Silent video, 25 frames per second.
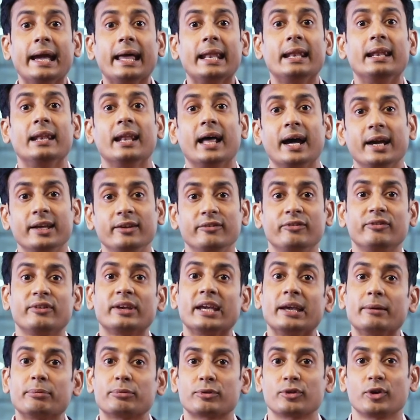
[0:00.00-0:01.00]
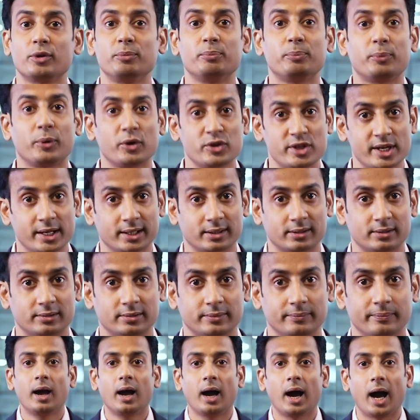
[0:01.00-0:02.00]
and live Capstone
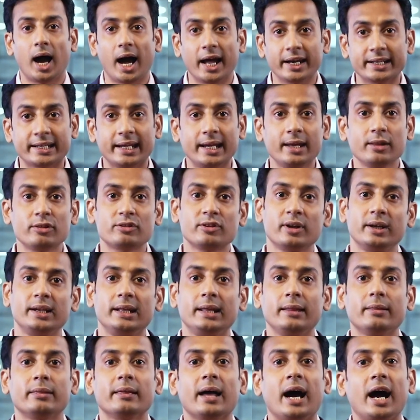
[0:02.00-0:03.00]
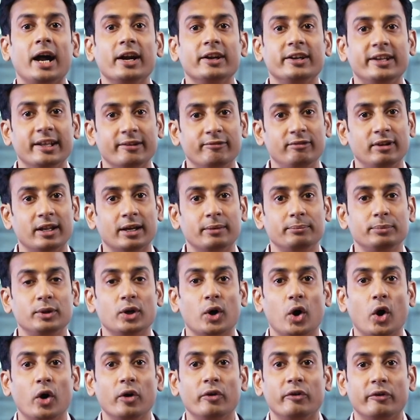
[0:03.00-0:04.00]
project. Our case studies are
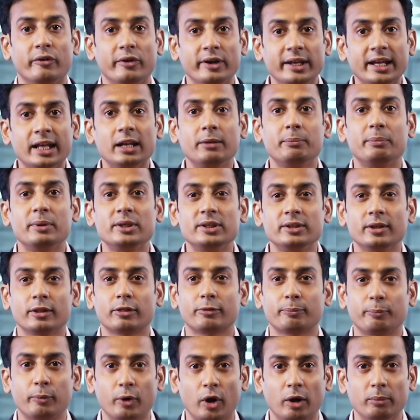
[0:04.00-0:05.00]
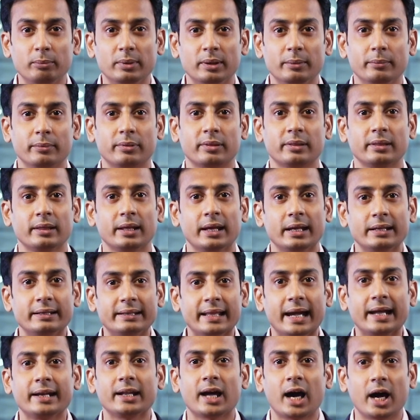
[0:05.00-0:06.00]
developed on real business problems
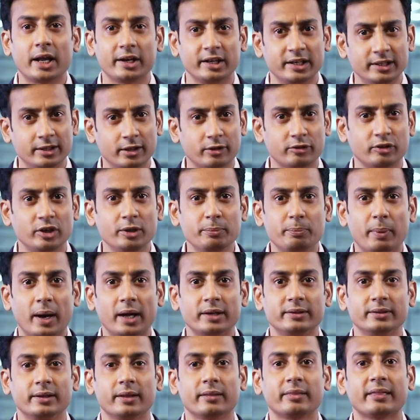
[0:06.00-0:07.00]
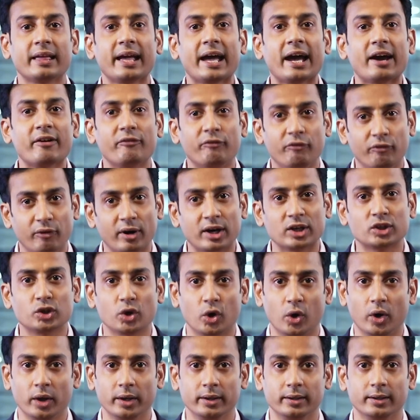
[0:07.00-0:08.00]
that our industry partners have
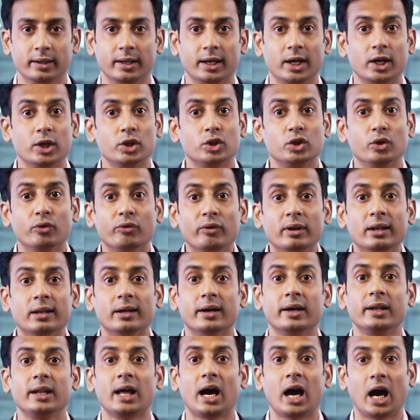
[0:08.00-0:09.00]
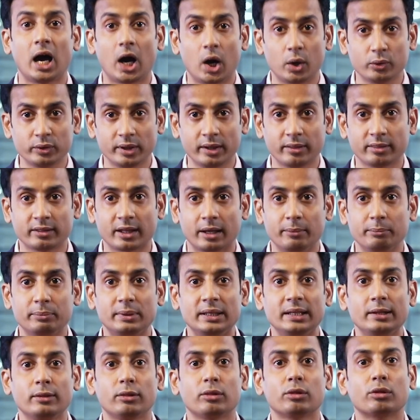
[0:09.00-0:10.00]
worked on. You will learn how these
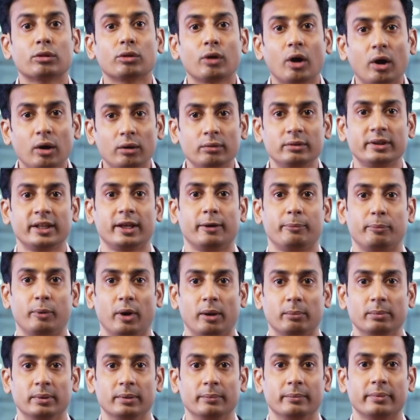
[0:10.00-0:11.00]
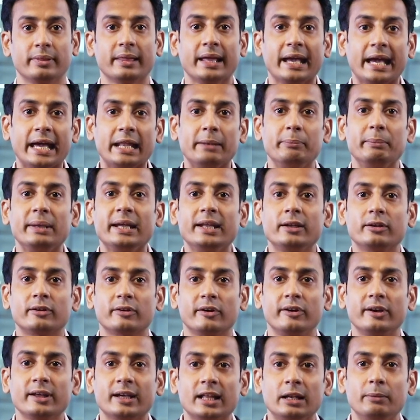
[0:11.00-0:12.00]
companies solved their problems and made
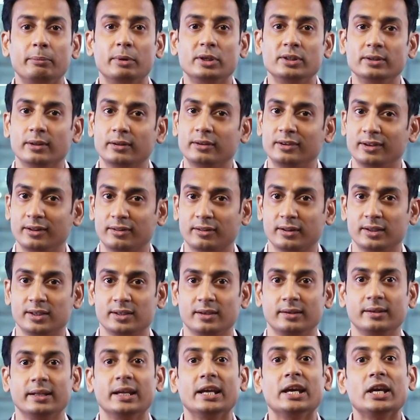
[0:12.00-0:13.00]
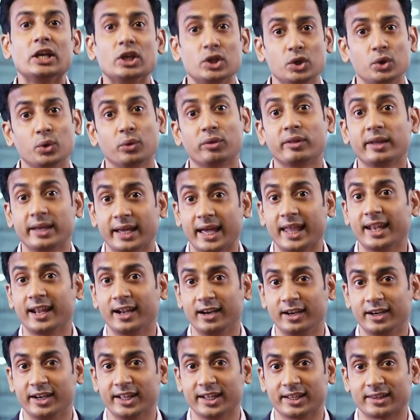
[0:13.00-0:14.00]
critical business decisions using
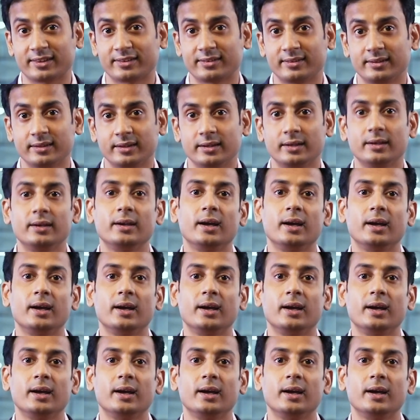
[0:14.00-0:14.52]
analytics.